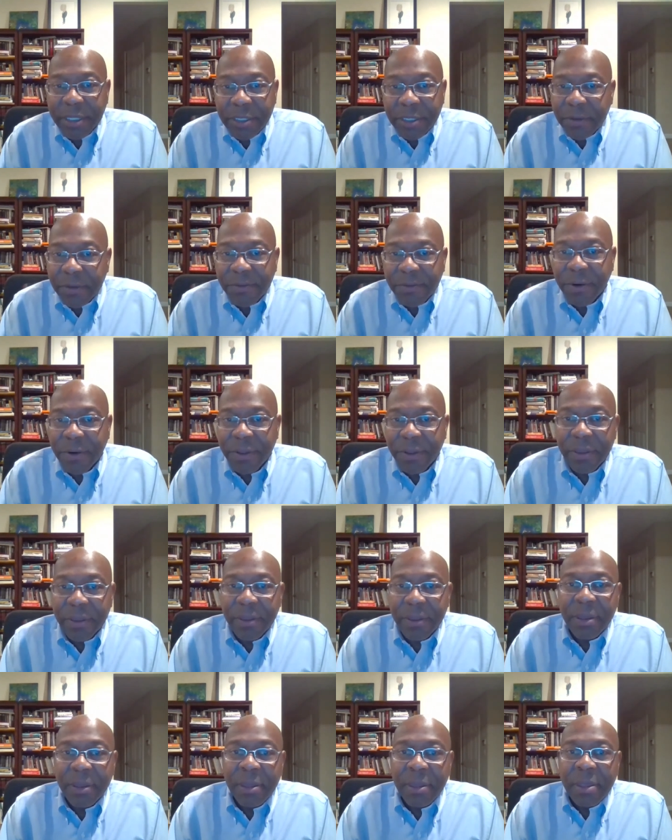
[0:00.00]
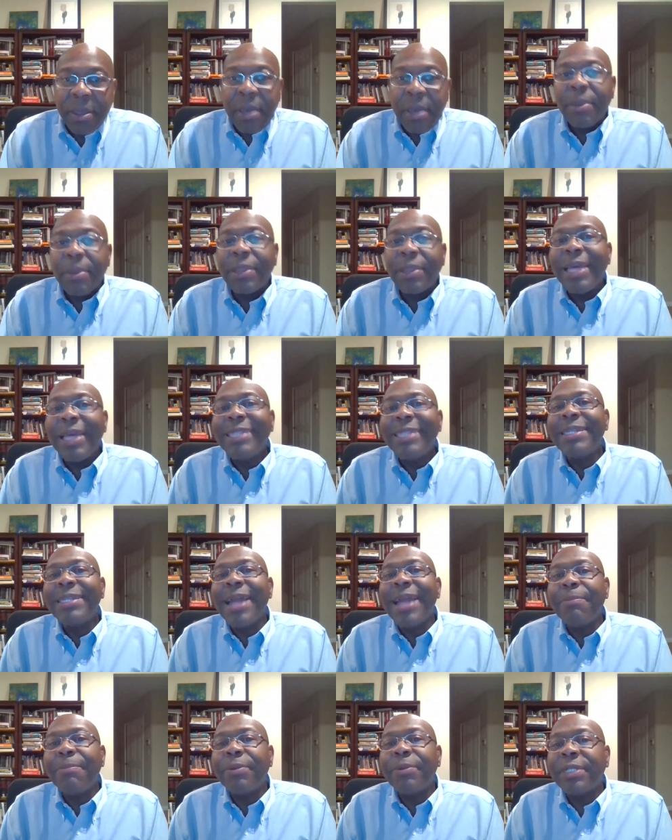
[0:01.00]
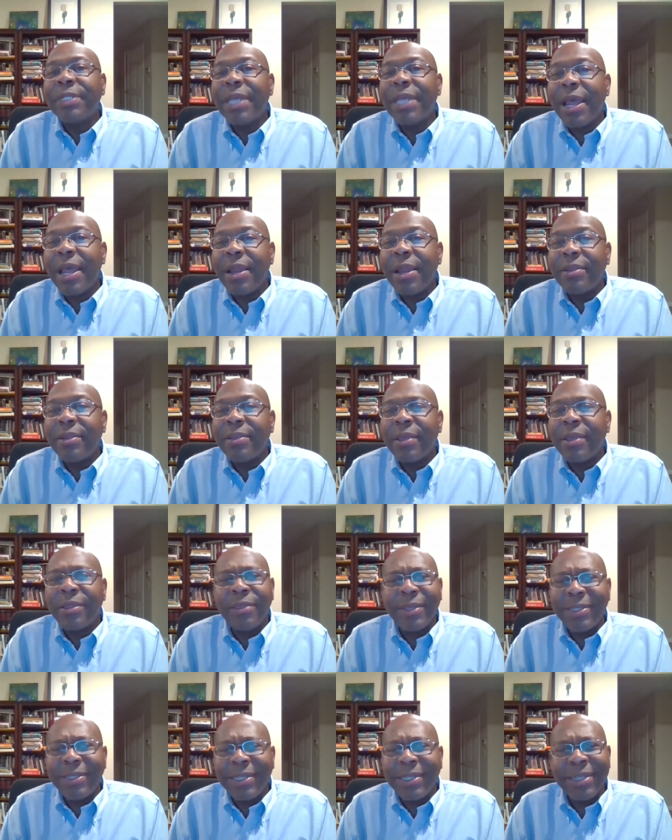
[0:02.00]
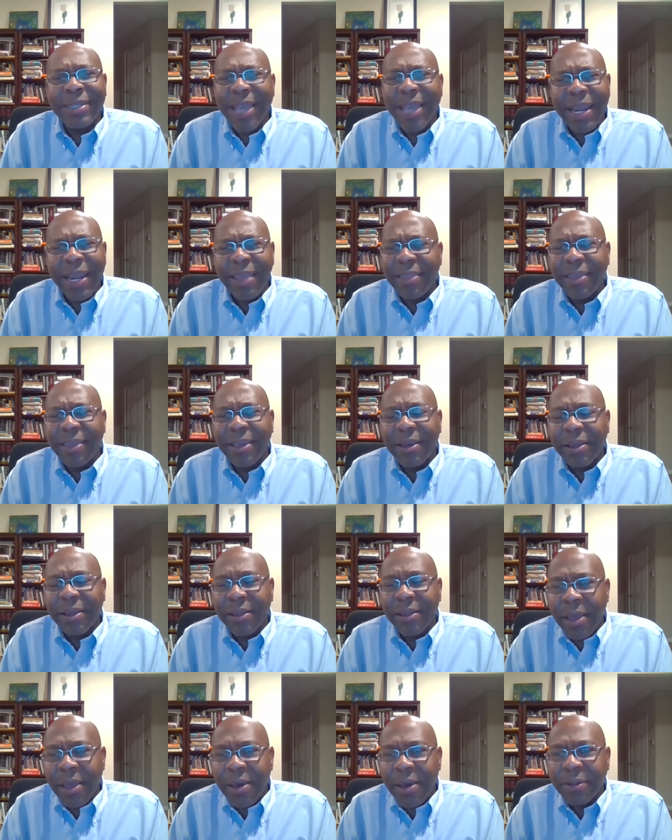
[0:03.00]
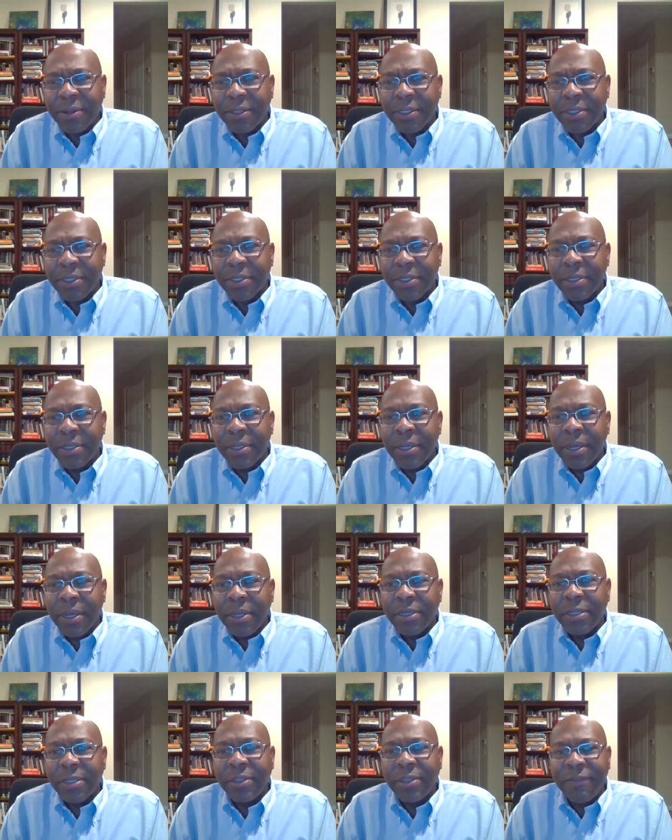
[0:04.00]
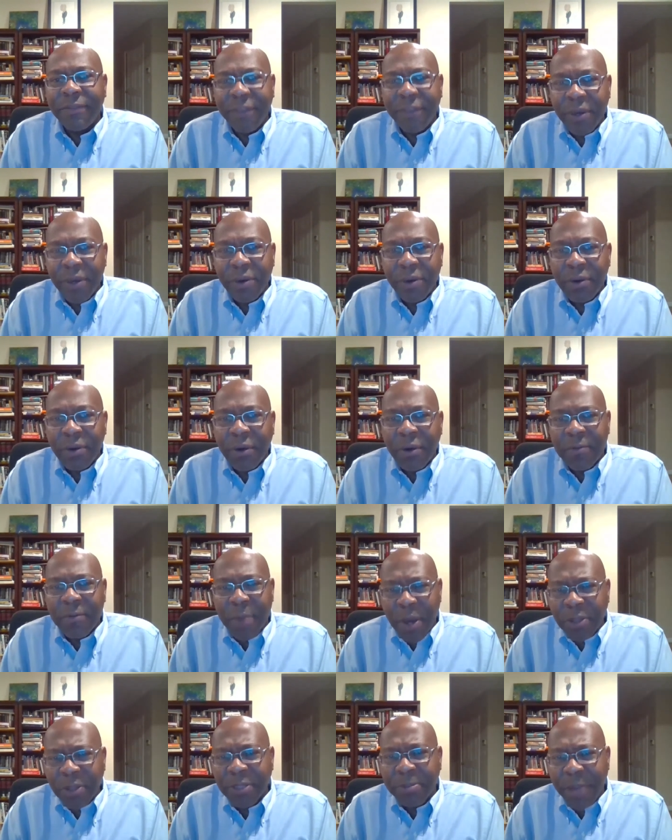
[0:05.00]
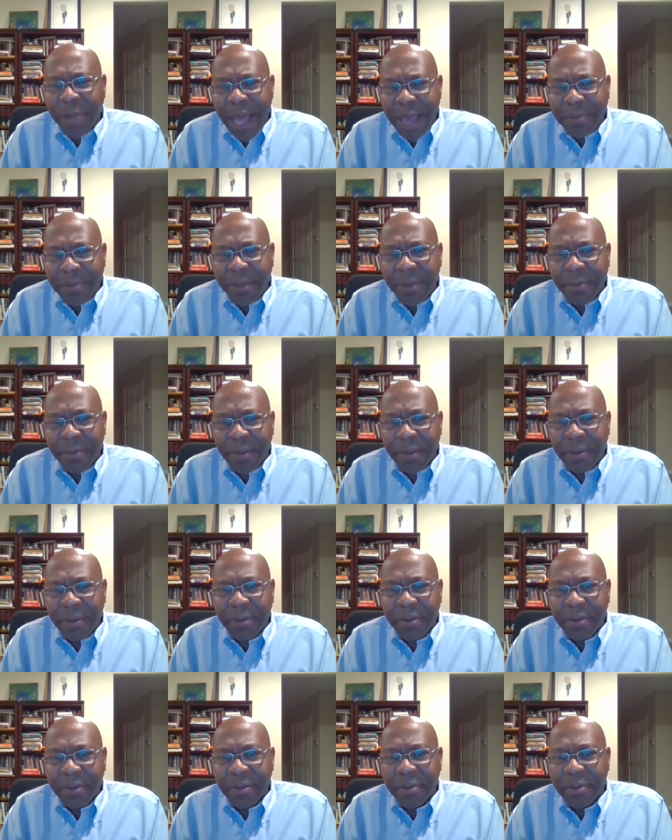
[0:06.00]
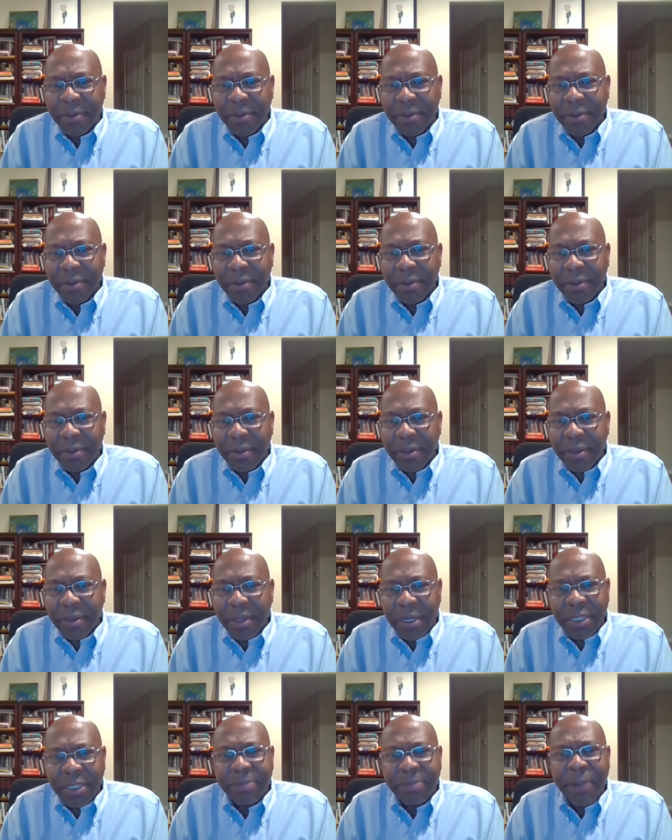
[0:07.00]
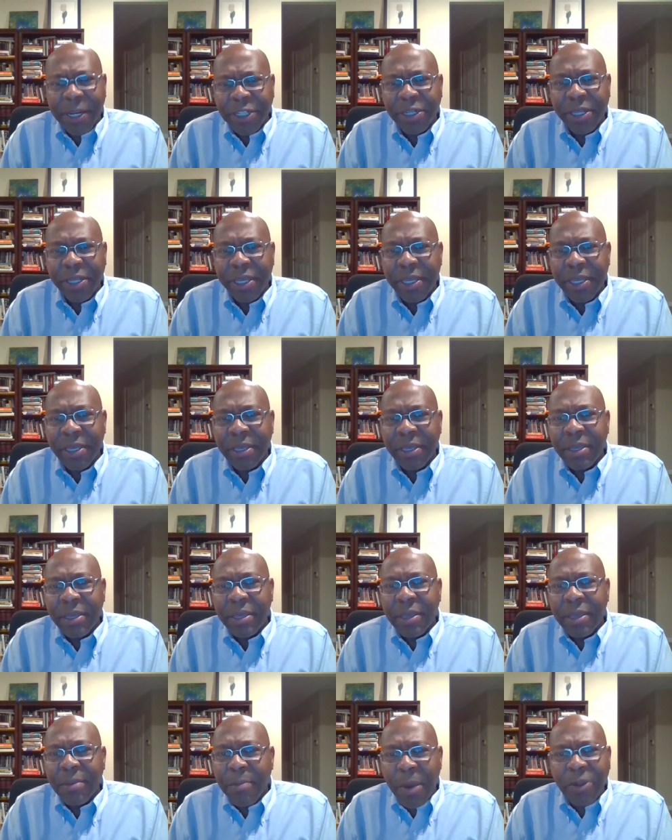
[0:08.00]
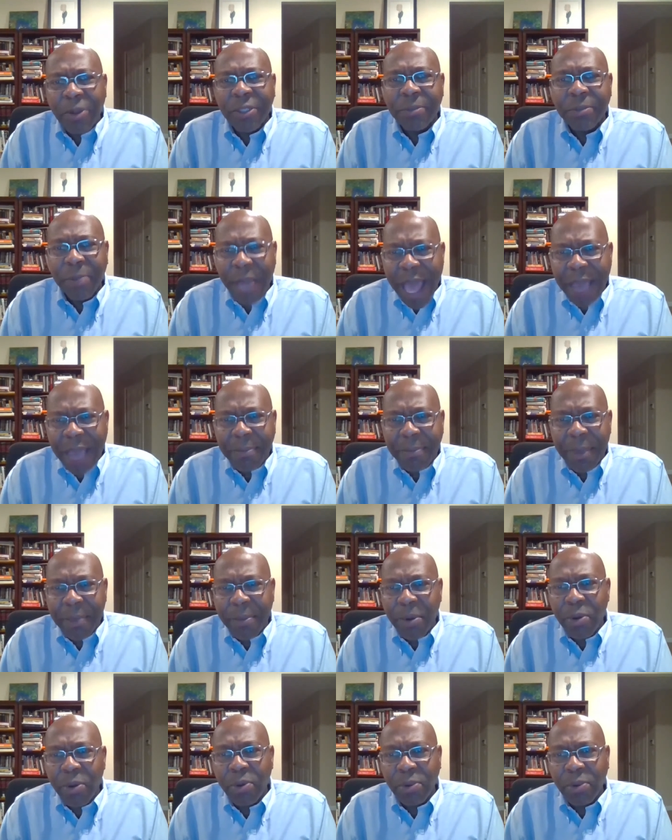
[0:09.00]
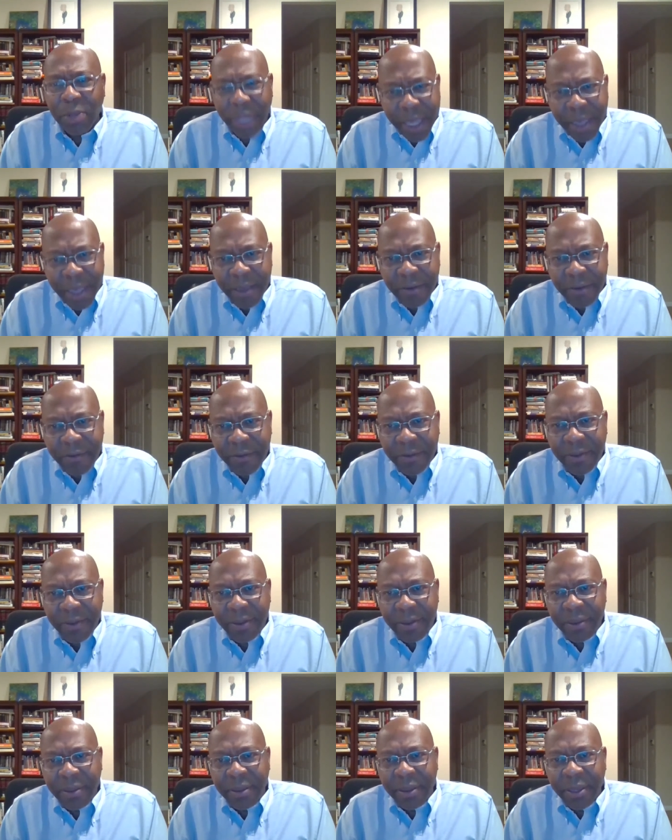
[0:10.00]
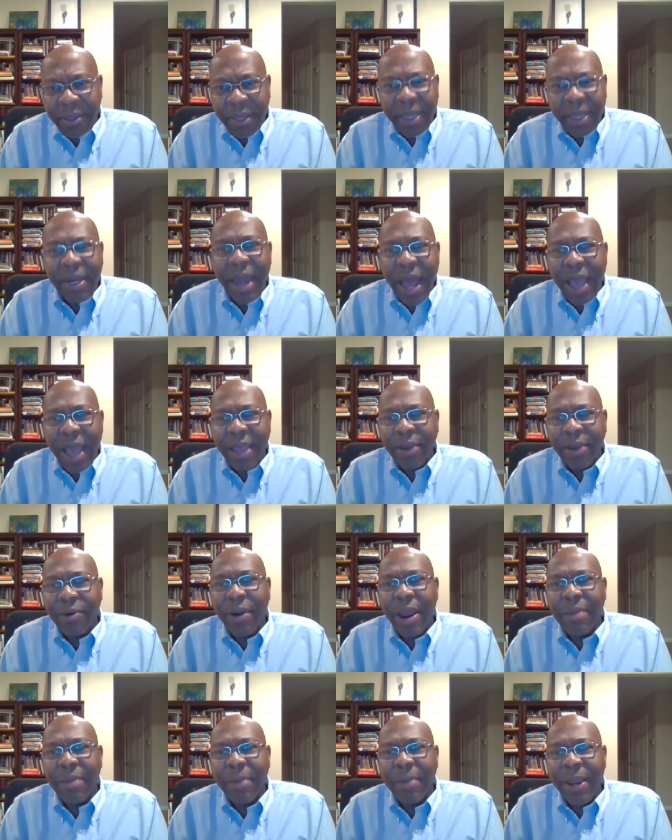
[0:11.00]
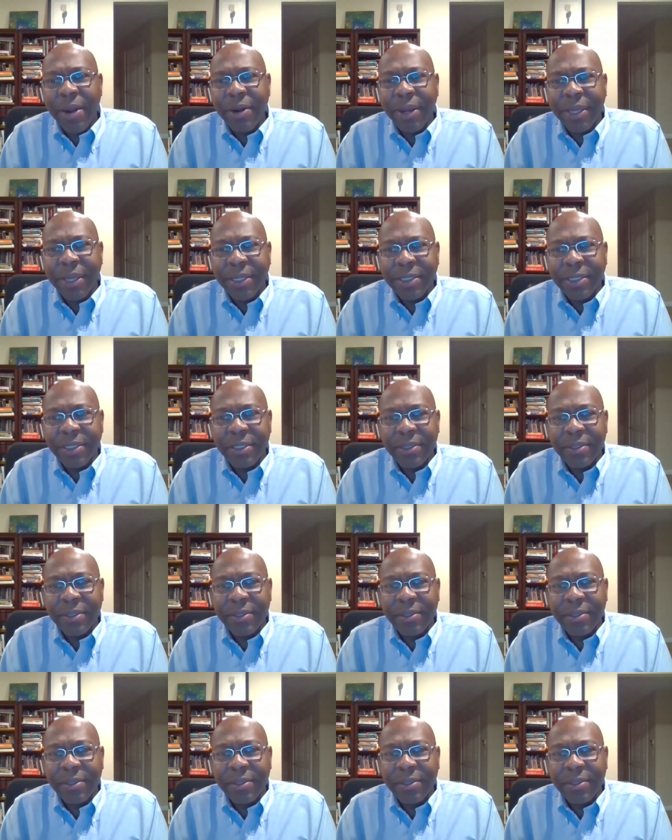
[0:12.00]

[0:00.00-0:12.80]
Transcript: and so forth, but let's not pretend that this is anything close to the view of most Black people, and especially most Black people who live in high crime areas.